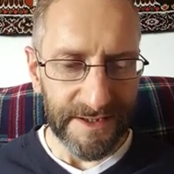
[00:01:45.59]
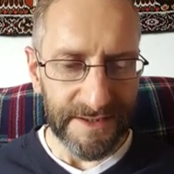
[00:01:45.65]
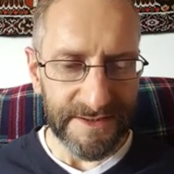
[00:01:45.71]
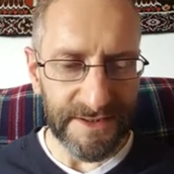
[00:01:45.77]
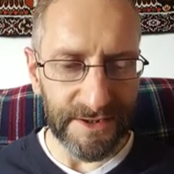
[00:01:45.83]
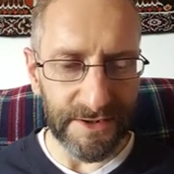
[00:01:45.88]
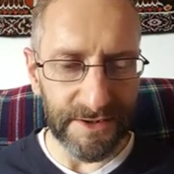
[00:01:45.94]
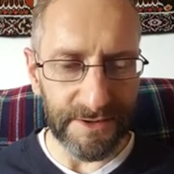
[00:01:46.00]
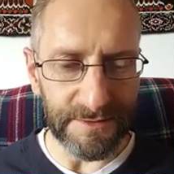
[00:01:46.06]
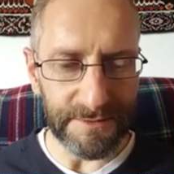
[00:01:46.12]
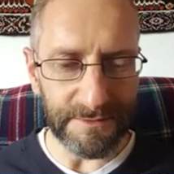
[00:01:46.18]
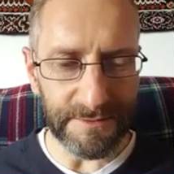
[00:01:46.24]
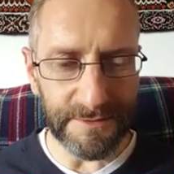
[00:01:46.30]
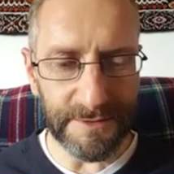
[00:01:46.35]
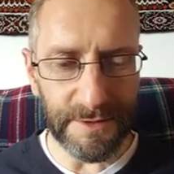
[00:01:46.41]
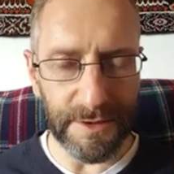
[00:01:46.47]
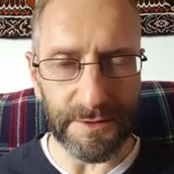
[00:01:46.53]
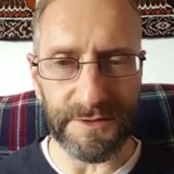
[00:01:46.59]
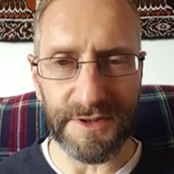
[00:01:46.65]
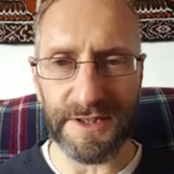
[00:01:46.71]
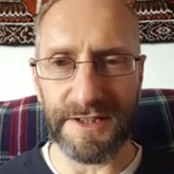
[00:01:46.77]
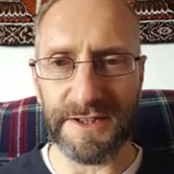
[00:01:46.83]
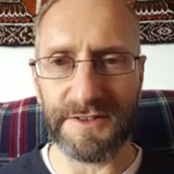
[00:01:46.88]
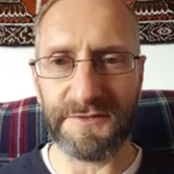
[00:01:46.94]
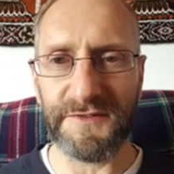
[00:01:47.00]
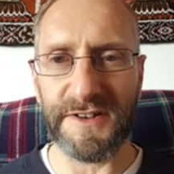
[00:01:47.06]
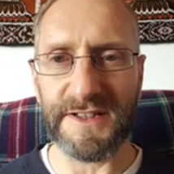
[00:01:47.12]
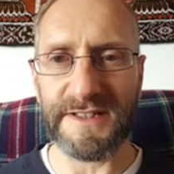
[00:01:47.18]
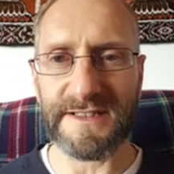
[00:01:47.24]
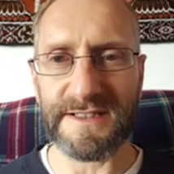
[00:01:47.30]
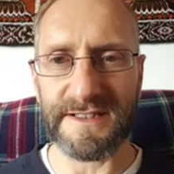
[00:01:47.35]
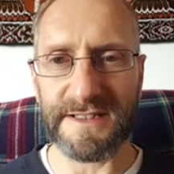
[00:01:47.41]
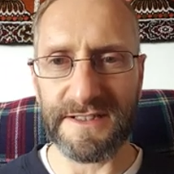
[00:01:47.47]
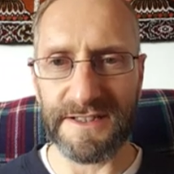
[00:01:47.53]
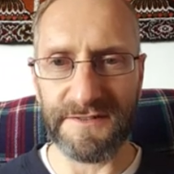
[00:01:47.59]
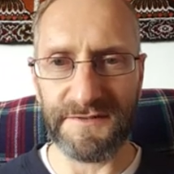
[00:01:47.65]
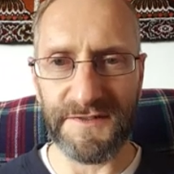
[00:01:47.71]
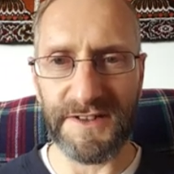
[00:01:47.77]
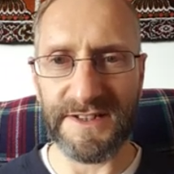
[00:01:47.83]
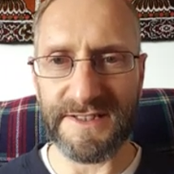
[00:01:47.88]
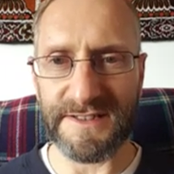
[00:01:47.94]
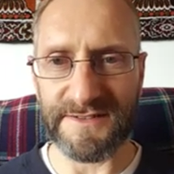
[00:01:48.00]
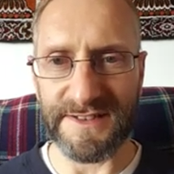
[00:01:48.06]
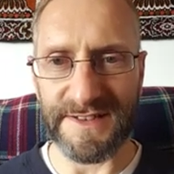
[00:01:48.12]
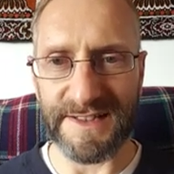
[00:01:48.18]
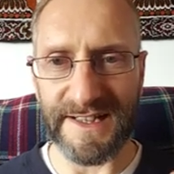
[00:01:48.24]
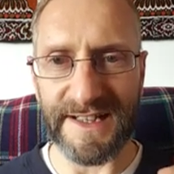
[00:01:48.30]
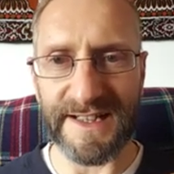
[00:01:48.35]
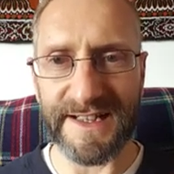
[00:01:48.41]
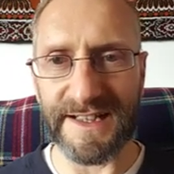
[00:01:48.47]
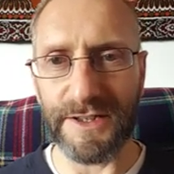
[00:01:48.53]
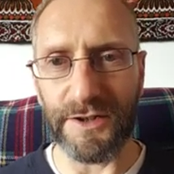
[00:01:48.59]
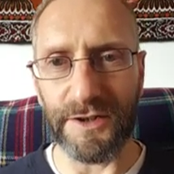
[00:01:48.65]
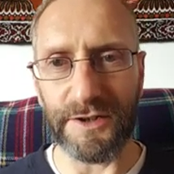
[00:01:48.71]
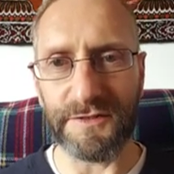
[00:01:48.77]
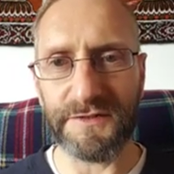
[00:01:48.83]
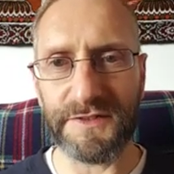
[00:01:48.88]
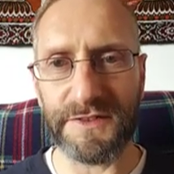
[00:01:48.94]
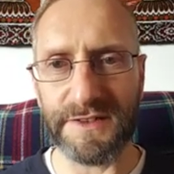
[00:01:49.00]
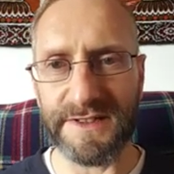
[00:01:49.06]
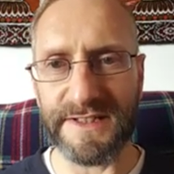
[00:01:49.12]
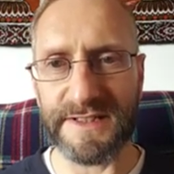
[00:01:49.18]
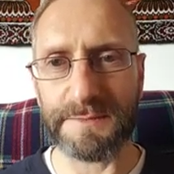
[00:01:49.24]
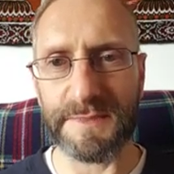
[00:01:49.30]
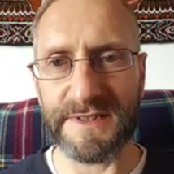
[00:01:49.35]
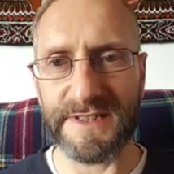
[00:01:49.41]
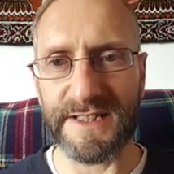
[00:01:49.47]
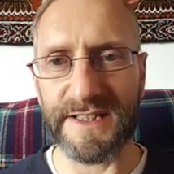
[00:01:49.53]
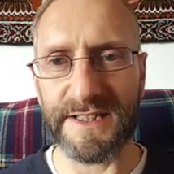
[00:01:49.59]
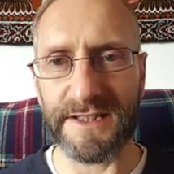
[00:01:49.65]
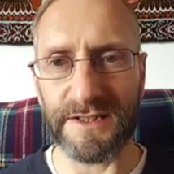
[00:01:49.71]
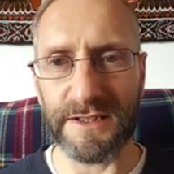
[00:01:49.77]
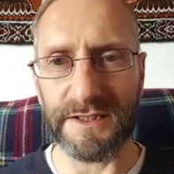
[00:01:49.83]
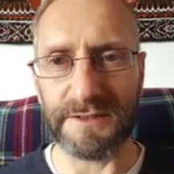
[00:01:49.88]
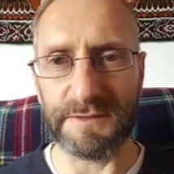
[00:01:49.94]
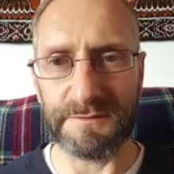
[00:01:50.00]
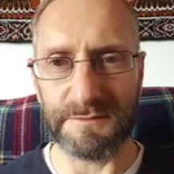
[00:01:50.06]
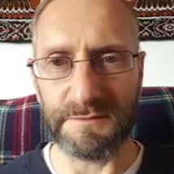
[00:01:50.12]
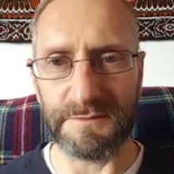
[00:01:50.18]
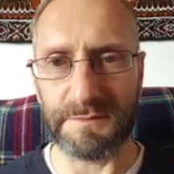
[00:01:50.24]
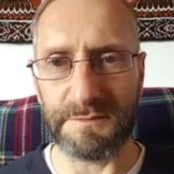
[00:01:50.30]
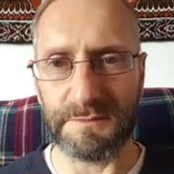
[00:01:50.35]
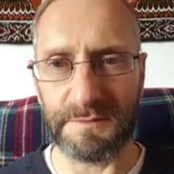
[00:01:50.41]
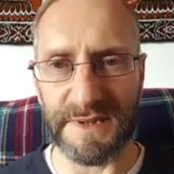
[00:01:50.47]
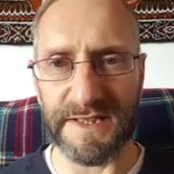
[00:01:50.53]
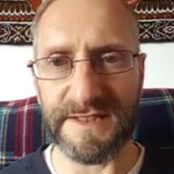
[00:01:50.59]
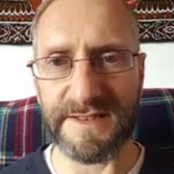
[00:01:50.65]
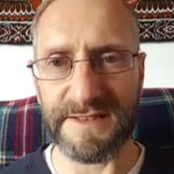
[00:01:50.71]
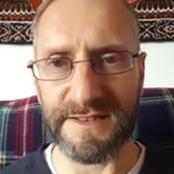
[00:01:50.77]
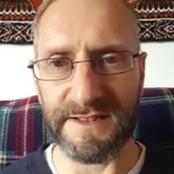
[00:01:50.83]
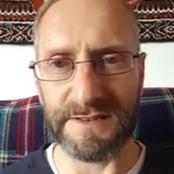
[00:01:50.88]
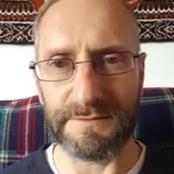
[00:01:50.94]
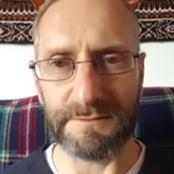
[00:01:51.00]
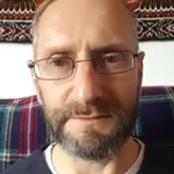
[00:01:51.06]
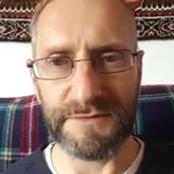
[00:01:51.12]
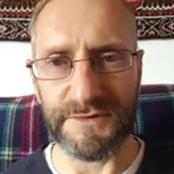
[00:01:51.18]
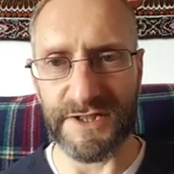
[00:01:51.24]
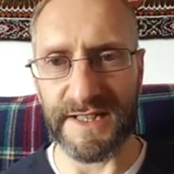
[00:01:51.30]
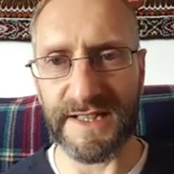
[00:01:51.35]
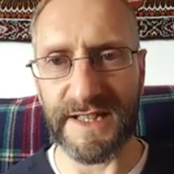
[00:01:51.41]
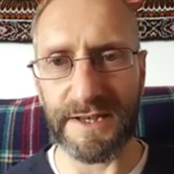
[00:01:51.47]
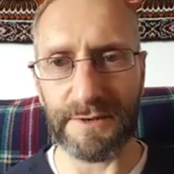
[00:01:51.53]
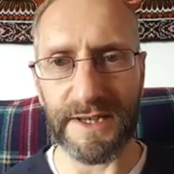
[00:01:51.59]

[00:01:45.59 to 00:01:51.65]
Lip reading: So the first line of this particular piece that J.K.